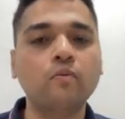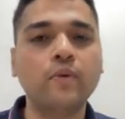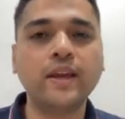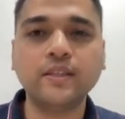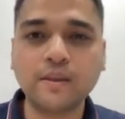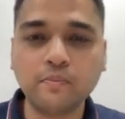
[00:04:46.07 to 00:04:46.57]

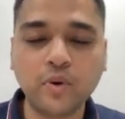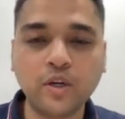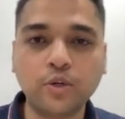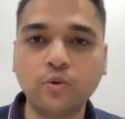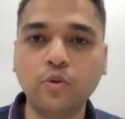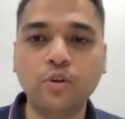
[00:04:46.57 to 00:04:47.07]
Very
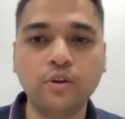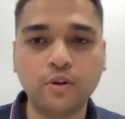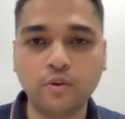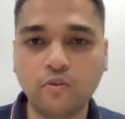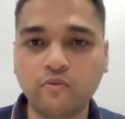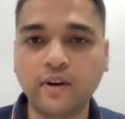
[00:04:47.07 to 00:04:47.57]
simple tool,
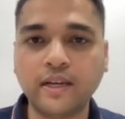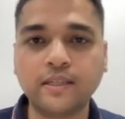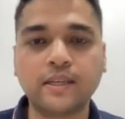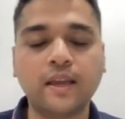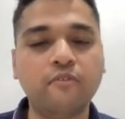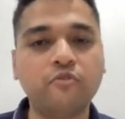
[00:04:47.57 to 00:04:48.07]
no
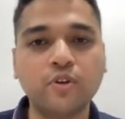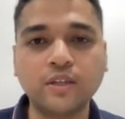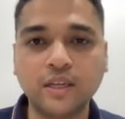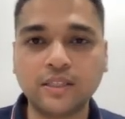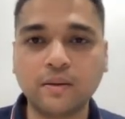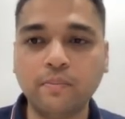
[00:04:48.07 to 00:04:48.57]
fuss. If you're
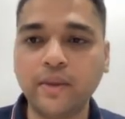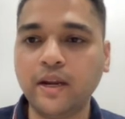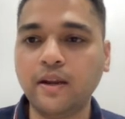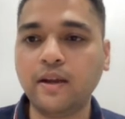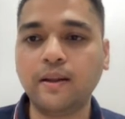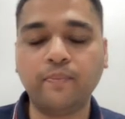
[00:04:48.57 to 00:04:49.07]
just a
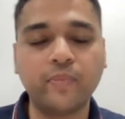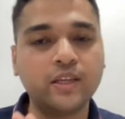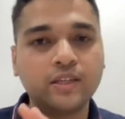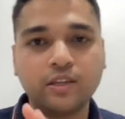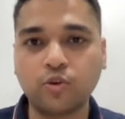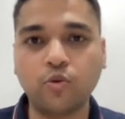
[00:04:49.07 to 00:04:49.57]
beginner,
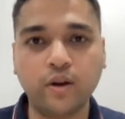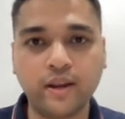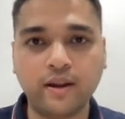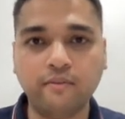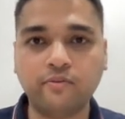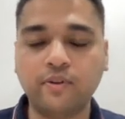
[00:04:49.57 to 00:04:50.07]
this is good
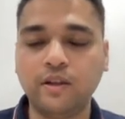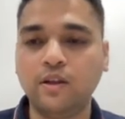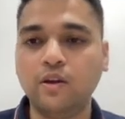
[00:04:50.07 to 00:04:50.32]
enough.